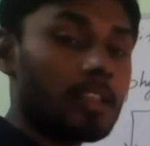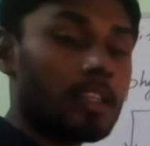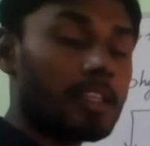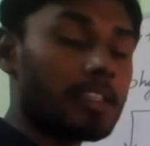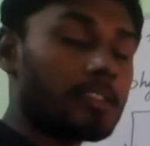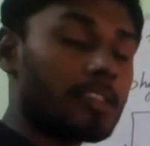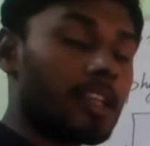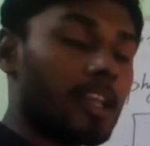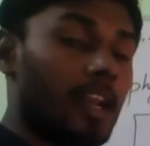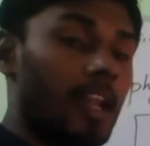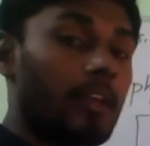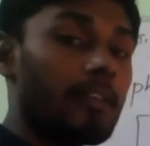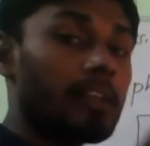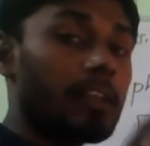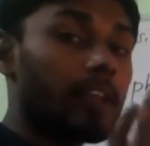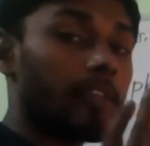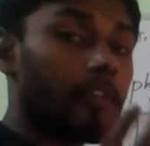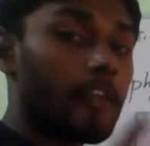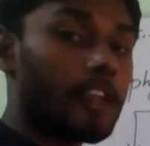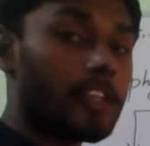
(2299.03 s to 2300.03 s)
Is they are
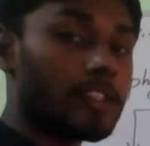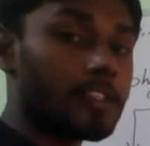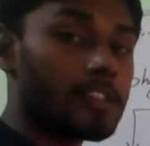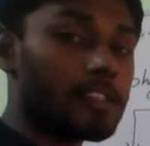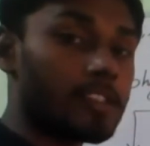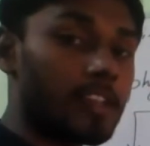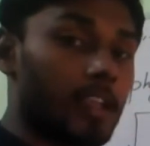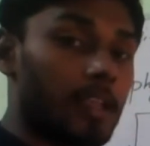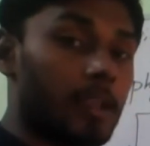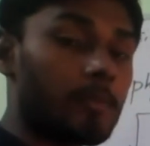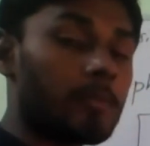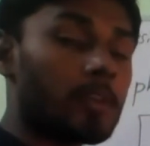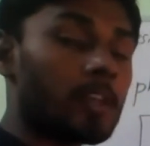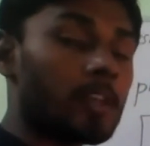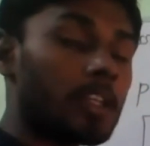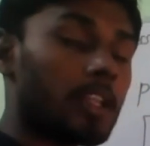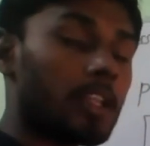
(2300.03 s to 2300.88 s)
having a fixed shape?